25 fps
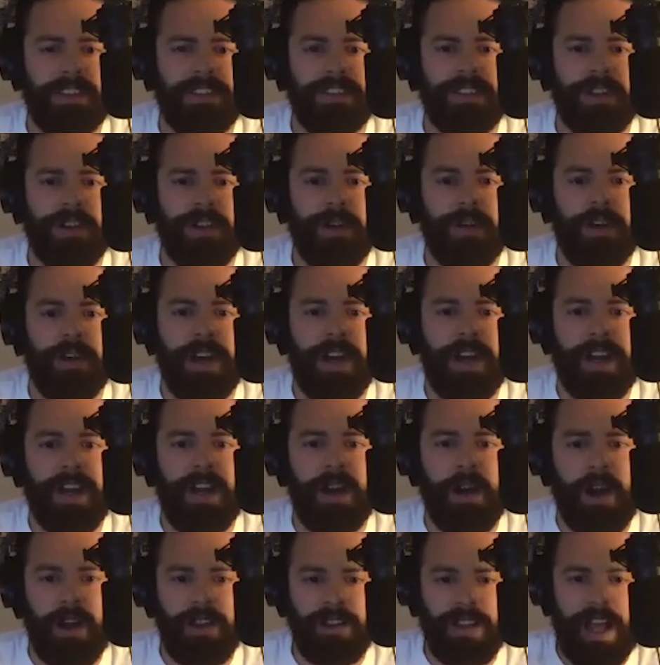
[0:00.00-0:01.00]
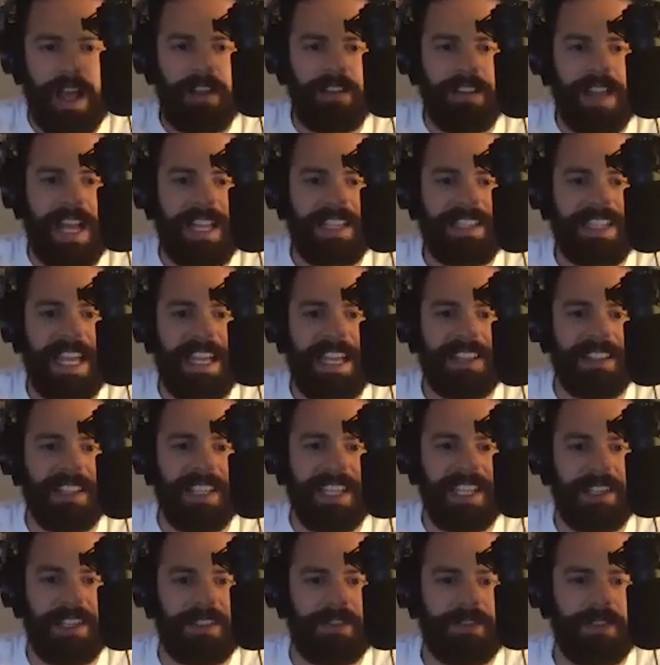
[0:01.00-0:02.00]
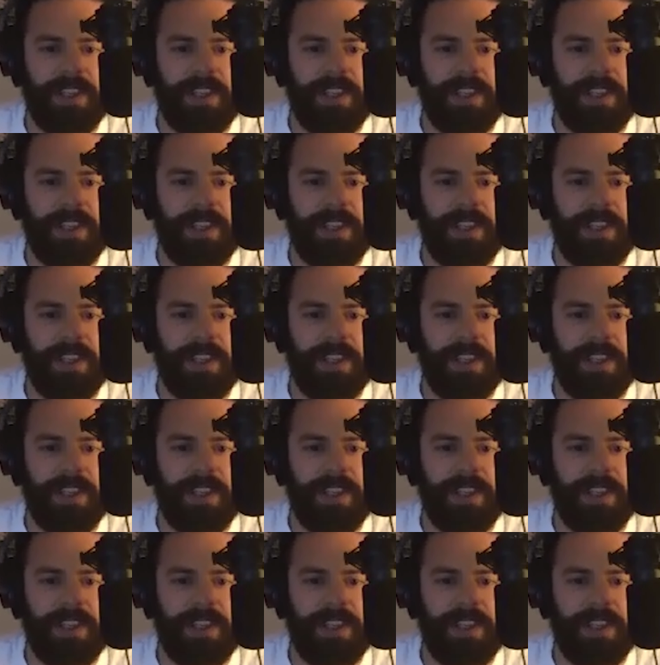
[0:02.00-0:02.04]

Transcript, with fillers: So uh, I'll I'll add that link,